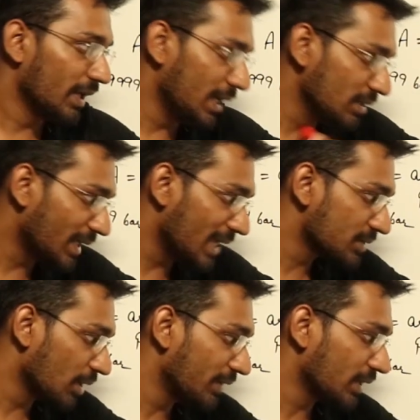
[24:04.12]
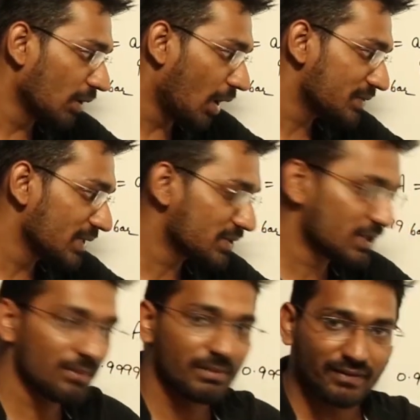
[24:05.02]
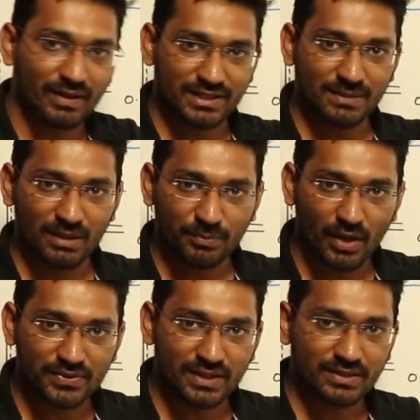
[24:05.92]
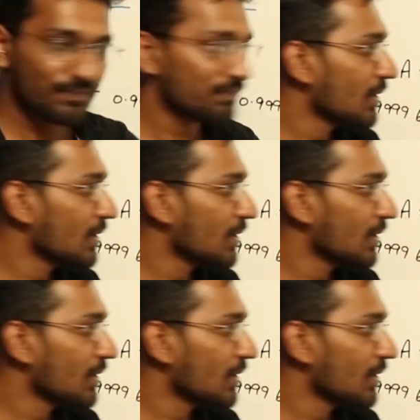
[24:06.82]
in case of a closed system reversible process.